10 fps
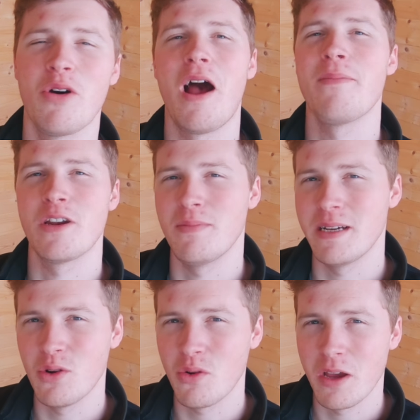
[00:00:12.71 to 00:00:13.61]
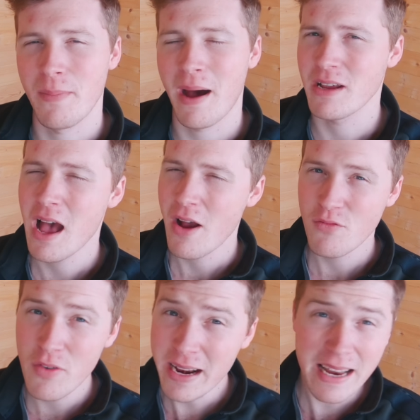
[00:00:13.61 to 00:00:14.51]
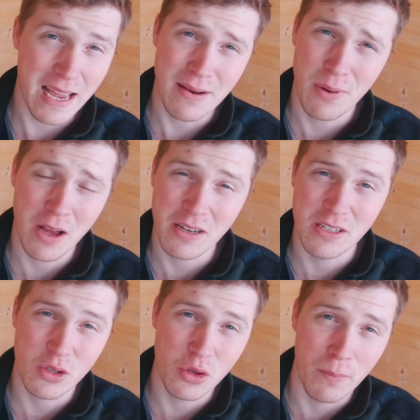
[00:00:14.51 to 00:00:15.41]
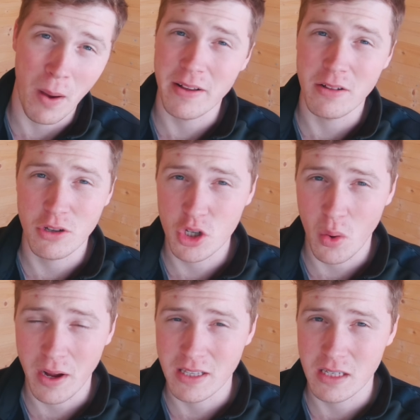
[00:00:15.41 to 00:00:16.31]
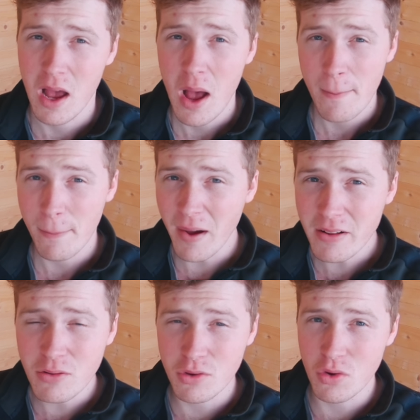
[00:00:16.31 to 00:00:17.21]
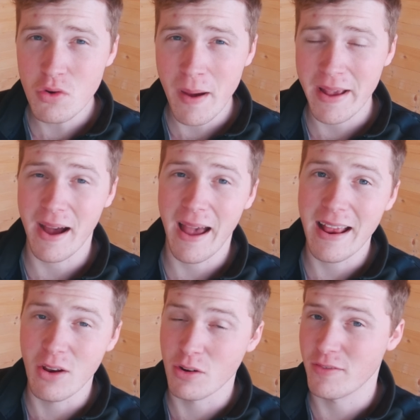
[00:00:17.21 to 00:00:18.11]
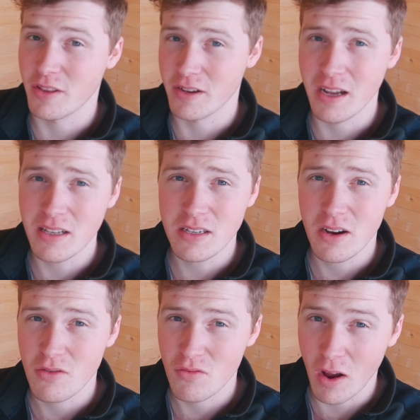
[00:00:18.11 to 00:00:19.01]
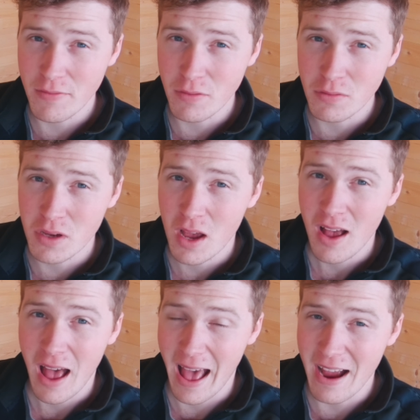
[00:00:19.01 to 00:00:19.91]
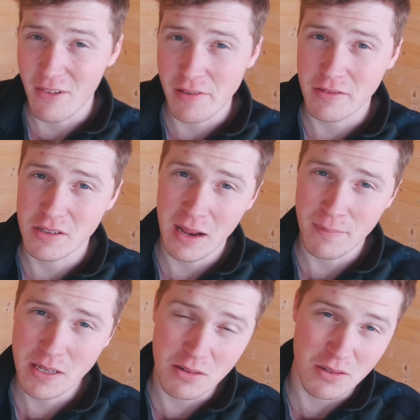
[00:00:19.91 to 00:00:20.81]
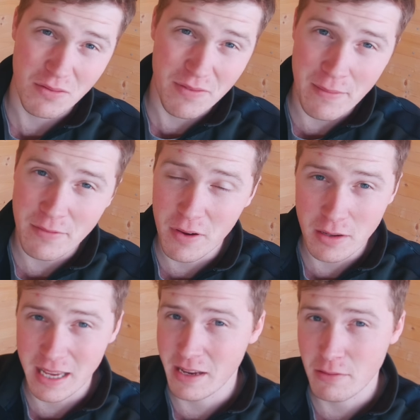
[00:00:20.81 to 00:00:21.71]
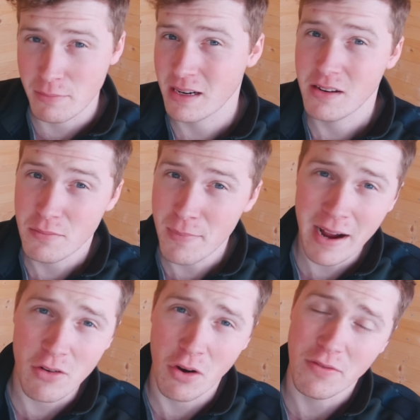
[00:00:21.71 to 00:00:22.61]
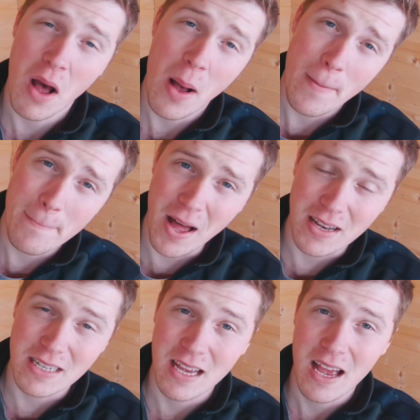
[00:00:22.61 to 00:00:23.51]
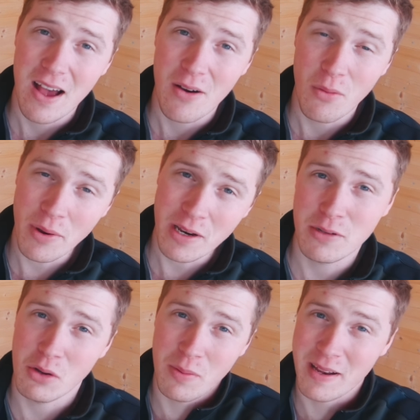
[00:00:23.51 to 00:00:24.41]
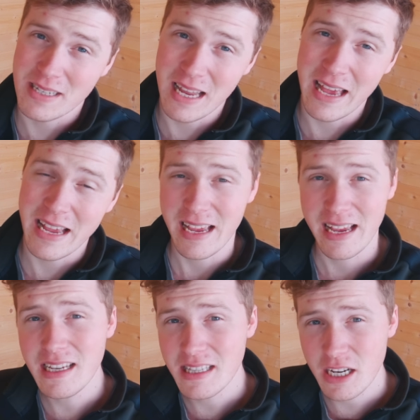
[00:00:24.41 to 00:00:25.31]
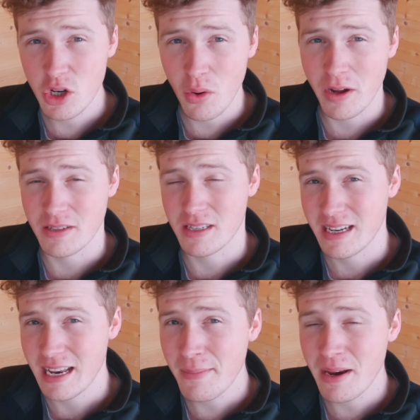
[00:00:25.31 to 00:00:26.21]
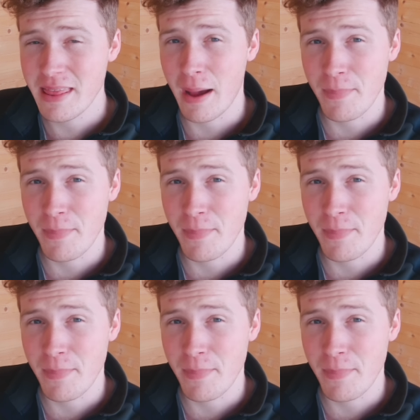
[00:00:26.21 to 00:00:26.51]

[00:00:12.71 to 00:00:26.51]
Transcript: I'm going to be talking about, really in pertinence to the Baikal shotguns. Baikal do make a lot of other guns, rifles, air rifles and pistols, famed for taking up the mantle of the Makarov. But what we're going to be talking about today is their shotguns, namely that